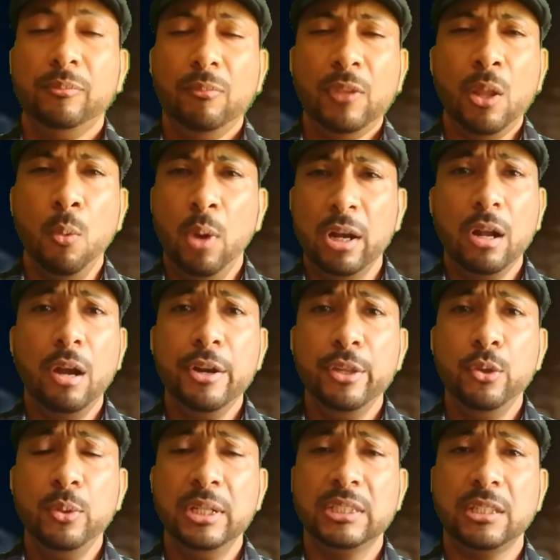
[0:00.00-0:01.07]
what are the
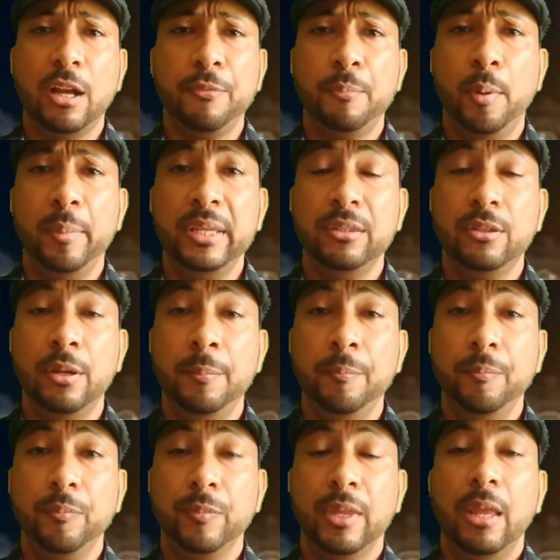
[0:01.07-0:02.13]
units of
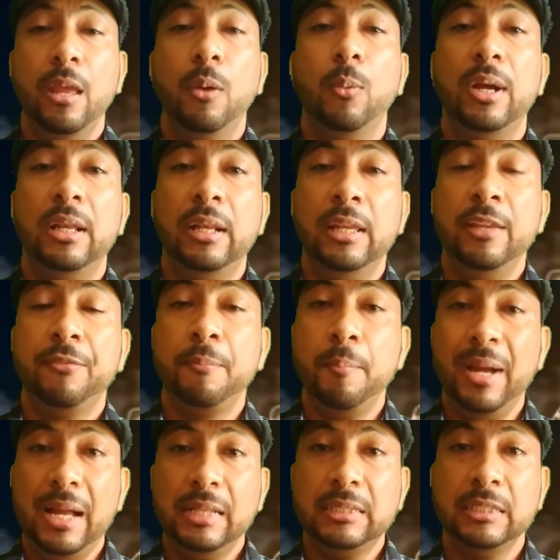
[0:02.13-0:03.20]
momentum? Well, if
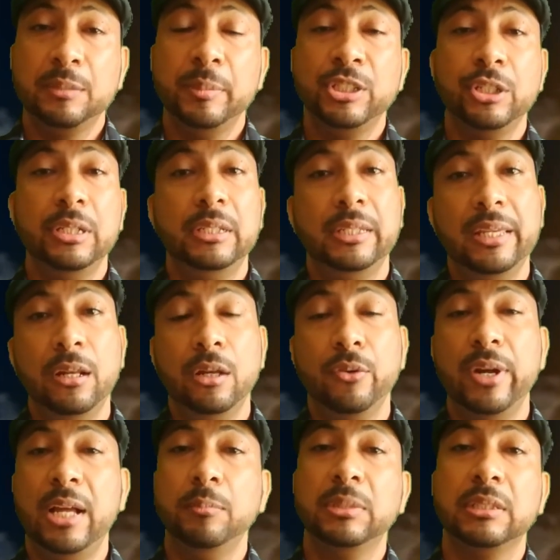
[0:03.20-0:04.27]
mass is measured in
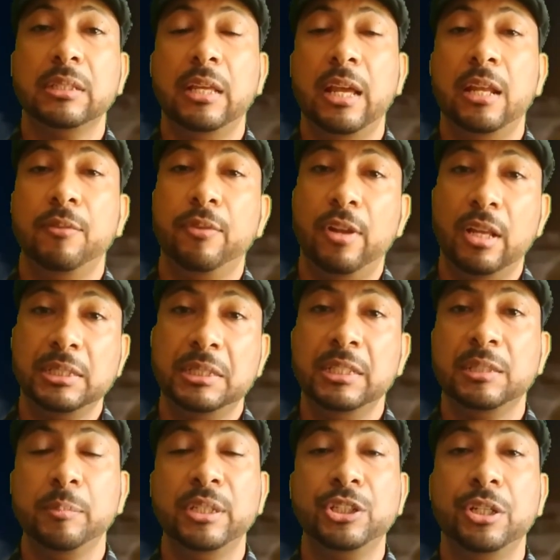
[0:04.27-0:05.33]
kilograms and velocity is
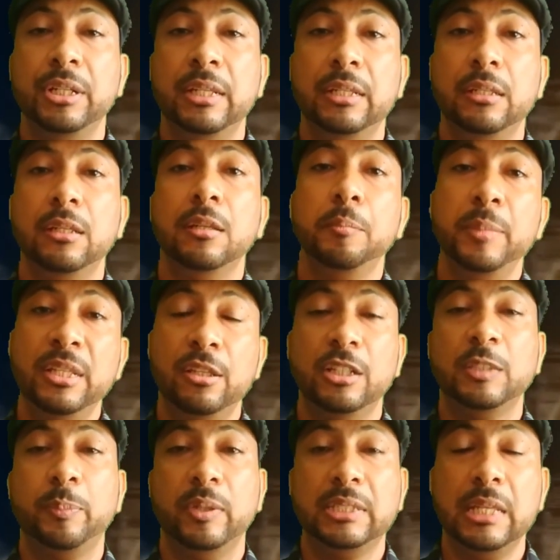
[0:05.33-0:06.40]
measured in meters
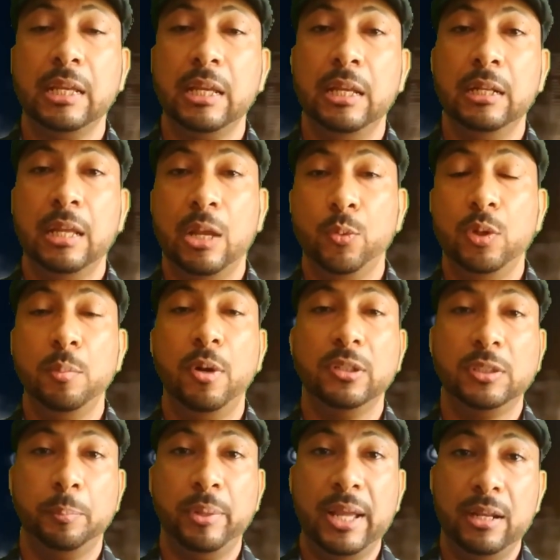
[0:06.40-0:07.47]
per second, and we
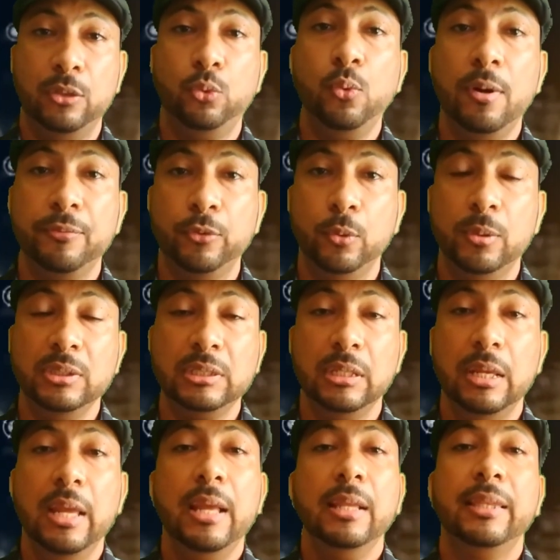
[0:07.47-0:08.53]
multiply the two of those,
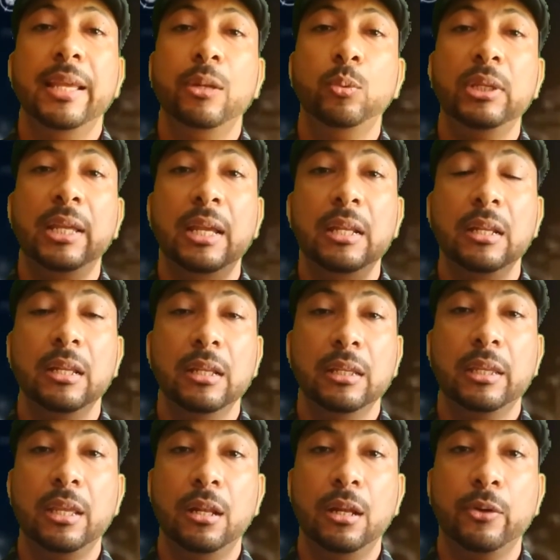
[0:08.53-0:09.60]
then we get
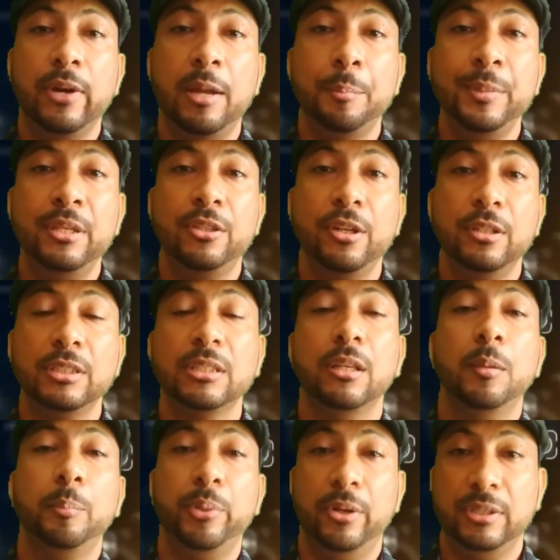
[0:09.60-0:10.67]
kilogram meters
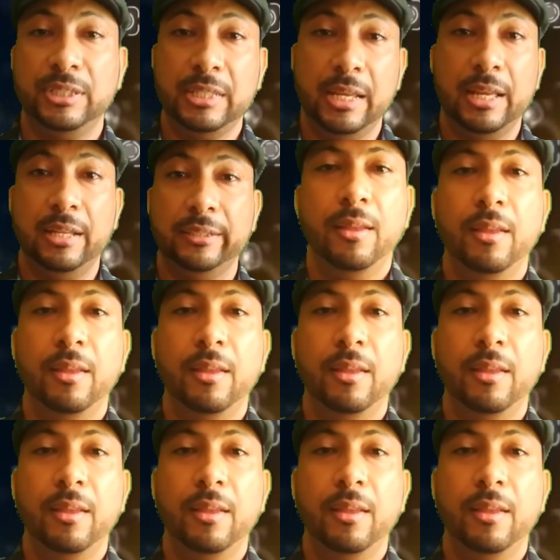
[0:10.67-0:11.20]
per second.